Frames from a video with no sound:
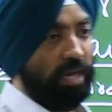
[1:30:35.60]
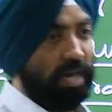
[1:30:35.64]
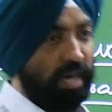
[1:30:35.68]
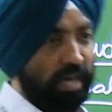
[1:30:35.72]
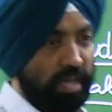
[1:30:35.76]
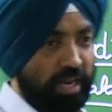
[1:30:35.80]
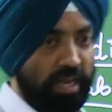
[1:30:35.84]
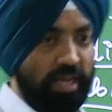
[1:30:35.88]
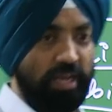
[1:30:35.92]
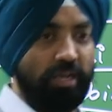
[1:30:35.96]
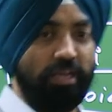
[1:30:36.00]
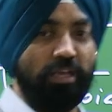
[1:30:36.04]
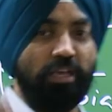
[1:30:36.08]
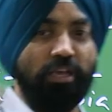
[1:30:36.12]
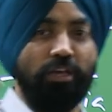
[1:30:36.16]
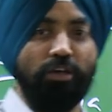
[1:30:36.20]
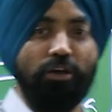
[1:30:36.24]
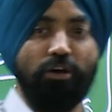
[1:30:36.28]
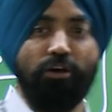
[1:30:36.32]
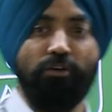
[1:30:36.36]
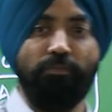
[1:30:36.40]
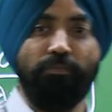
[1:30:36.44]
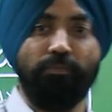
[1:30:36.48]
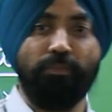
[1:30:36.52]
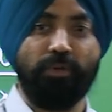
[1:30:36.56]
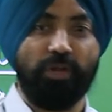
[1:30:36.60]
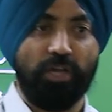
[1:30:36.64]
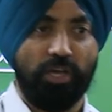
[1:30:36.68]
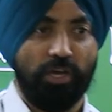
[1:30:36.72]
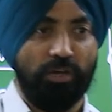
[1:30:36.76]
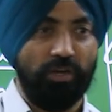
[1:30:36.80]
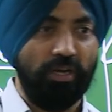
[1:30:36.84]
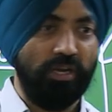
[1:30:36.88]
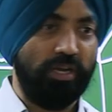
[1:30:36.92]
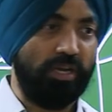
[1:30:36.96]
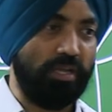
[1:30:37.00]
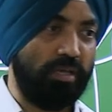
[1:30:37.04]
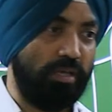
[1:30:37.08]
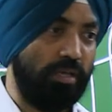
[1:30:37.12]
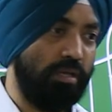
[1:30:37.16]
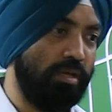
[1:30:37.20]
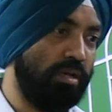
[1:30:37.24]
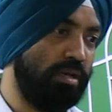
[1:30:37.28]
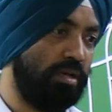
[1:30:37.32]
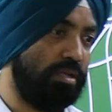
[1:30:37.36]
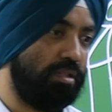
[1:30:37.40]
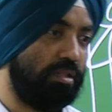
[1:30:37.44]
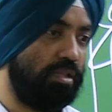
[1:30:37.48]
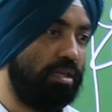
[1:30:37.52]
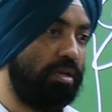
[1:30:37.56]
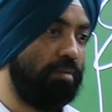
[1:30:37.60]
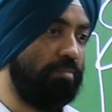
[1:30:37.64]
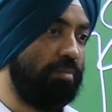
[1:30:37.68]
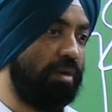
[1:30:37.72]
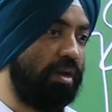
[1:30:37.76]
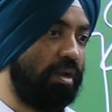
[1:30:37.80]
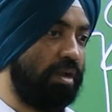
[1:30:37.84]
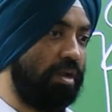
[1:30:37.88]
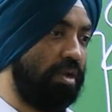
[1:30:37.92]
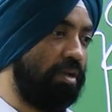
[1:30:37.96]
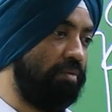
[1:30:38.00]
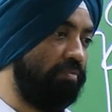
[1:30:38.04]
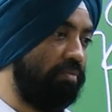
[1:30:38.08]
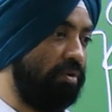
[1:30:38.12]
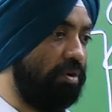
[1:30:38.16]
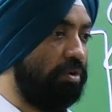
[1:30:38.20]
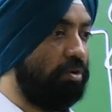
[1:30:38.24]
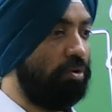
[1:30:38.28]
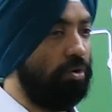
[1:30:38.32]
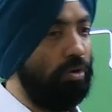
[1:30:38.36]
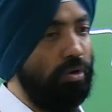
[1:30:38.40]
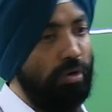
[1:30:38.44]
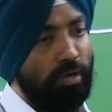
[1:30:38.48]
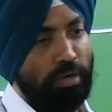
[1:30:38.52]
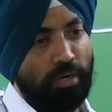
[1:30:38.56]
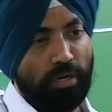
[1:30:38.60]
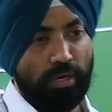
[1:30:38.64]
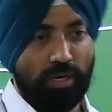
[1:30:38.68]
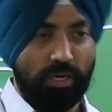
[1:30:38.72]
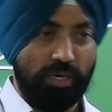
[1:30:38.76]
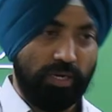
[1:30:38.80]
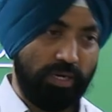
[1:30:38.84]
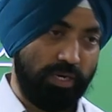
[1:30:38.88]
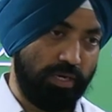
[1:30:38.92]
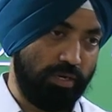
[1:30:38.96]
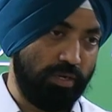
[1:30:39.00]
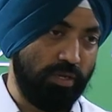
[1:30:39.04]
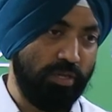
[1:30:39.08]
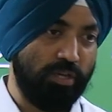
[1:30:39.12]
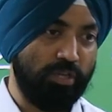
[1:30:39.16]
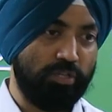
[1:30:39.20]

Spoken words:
hierarchy of priority, GMR name will go ahead.